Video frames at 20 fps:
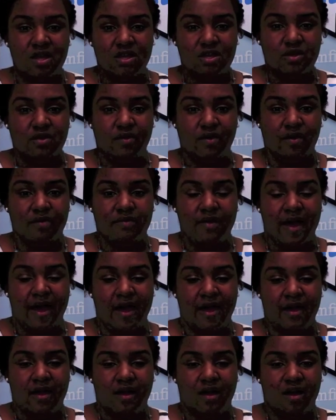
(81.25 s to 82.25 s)
you know,
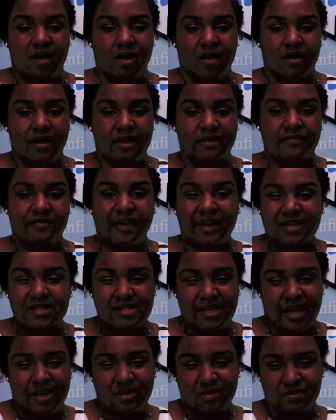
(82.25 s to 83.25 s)
that uh, advice
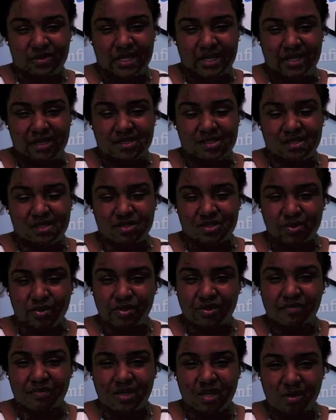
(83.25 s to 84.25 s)
that you'll need to sort
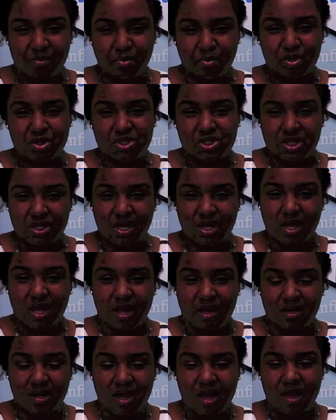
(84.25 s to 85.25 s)
of keep pushing
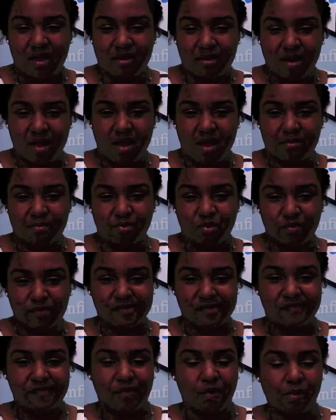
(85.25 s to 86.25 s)
and, and, and
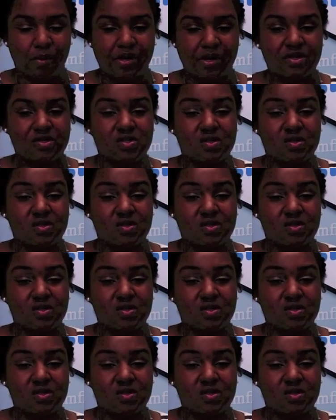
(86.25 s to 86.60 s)
moving forward.